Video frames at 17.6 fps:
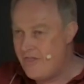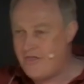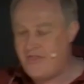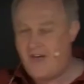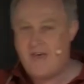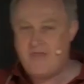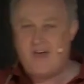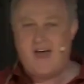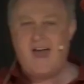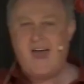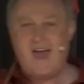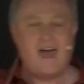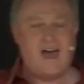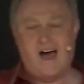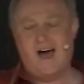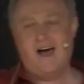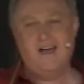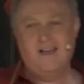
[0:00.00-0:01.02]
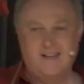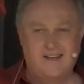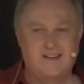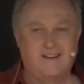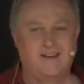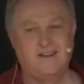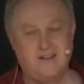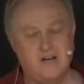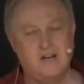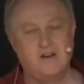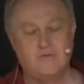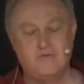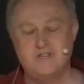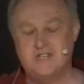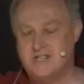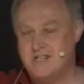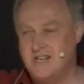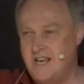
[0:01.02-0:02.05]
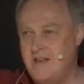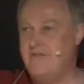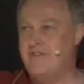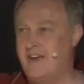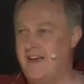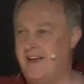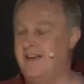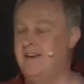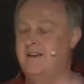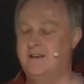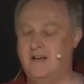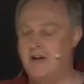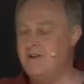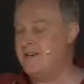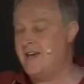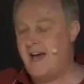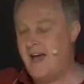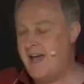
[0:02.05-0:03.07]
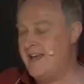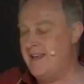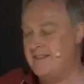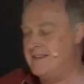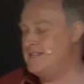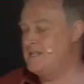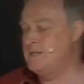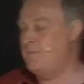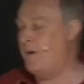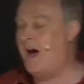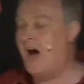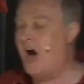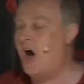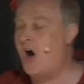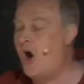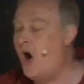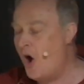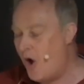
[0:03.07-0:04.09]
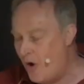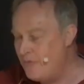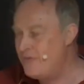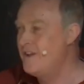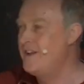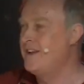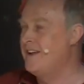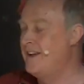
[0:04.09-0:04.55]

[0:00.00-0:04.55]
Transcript: they're there receiving, okay, this is part of